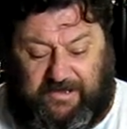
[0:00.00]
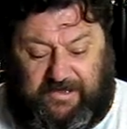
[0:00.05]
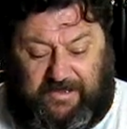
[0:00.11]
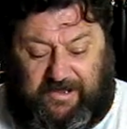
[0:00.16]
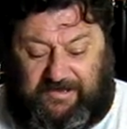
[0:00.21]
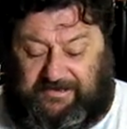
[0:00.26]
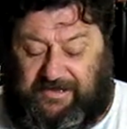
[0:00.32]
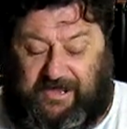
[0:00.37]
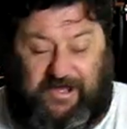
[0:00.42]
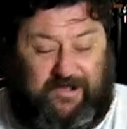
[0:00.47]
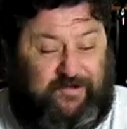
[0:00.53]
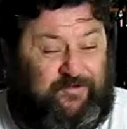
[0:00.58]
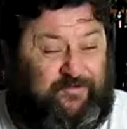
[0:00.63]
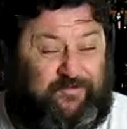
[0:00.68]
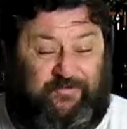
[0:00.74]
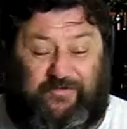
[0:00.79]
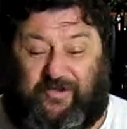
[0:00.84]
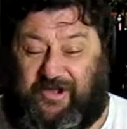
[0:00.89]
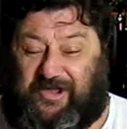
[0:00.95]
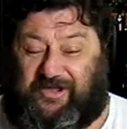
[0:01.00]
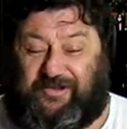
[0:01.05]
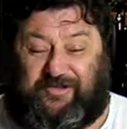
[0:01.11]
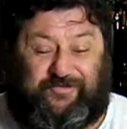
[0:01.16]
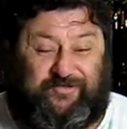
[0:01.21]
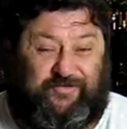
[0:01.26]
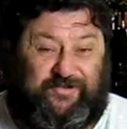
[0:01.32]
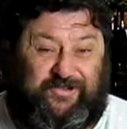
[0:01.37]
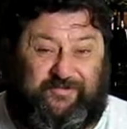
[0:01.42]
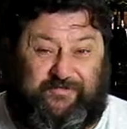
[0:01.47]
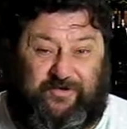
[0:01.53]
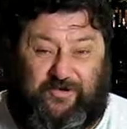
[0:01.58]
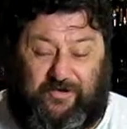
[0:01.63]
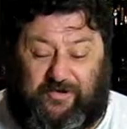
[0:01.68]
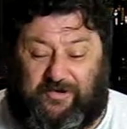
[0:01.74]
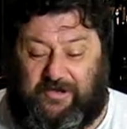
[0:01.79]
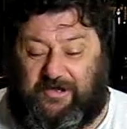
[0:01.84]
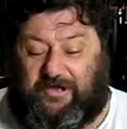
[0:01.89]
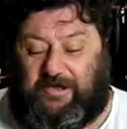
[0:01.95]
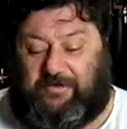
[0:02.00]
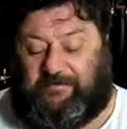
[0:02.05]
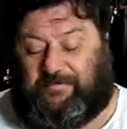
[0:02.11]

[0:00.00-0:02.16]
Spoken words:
not going to do any more.